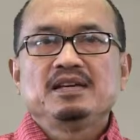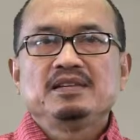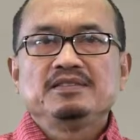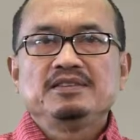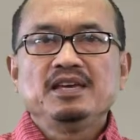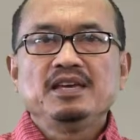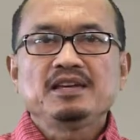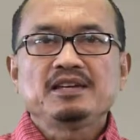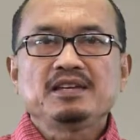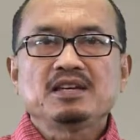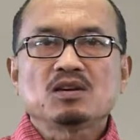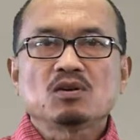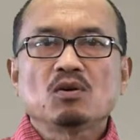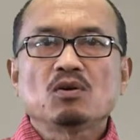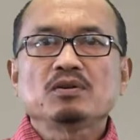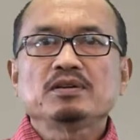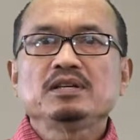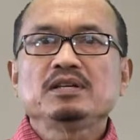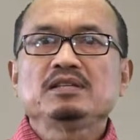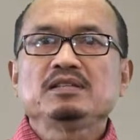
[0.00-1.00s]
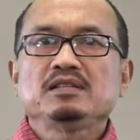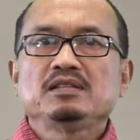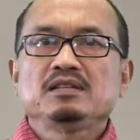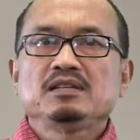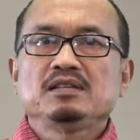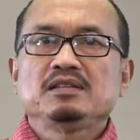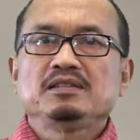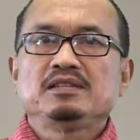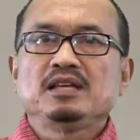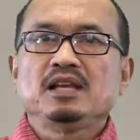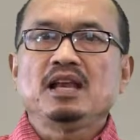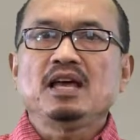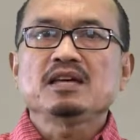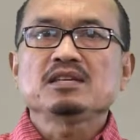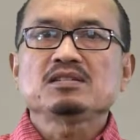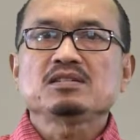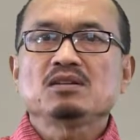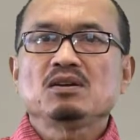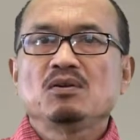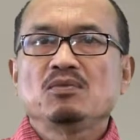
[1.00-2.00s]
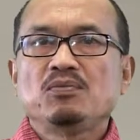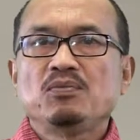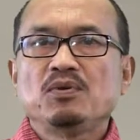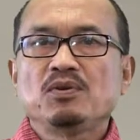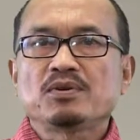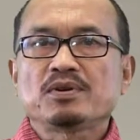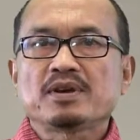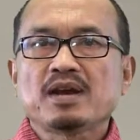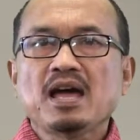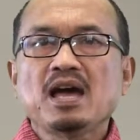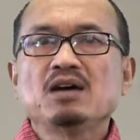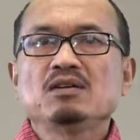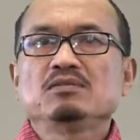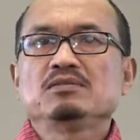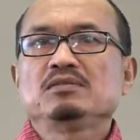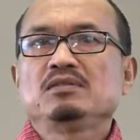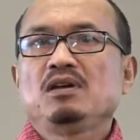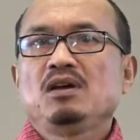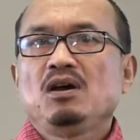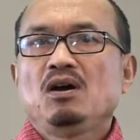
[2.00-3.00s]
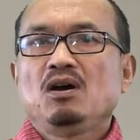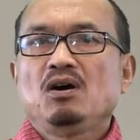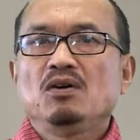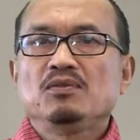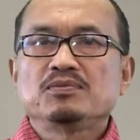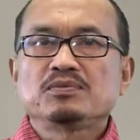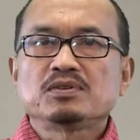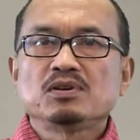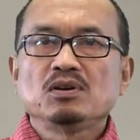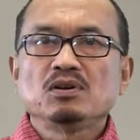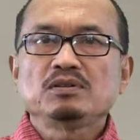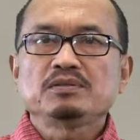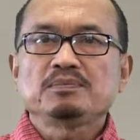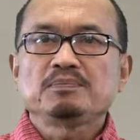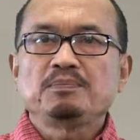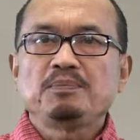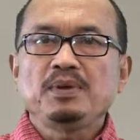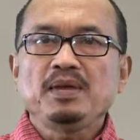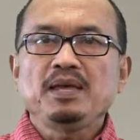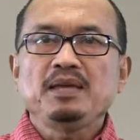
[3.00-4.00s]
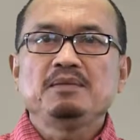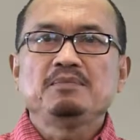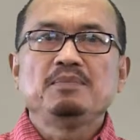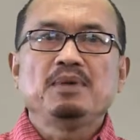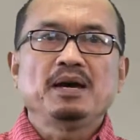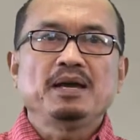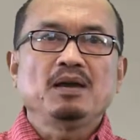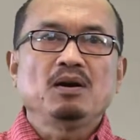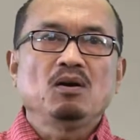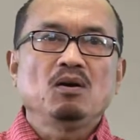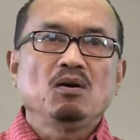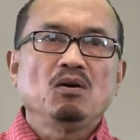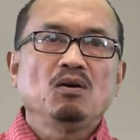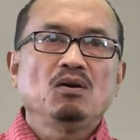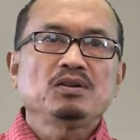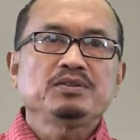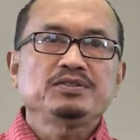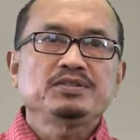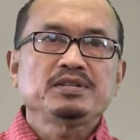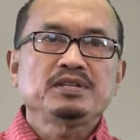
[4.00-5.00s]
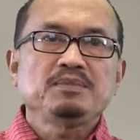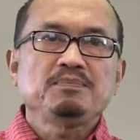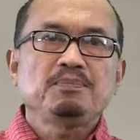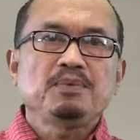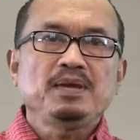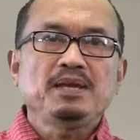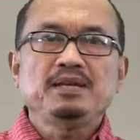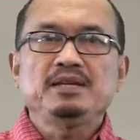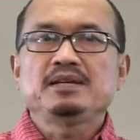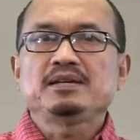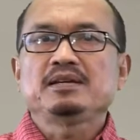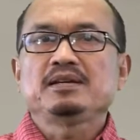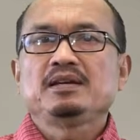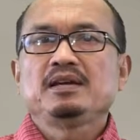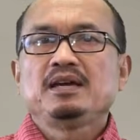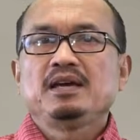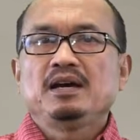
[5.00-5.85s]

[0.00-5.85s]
they recorded the last 4 rounds of golf play by all 3 players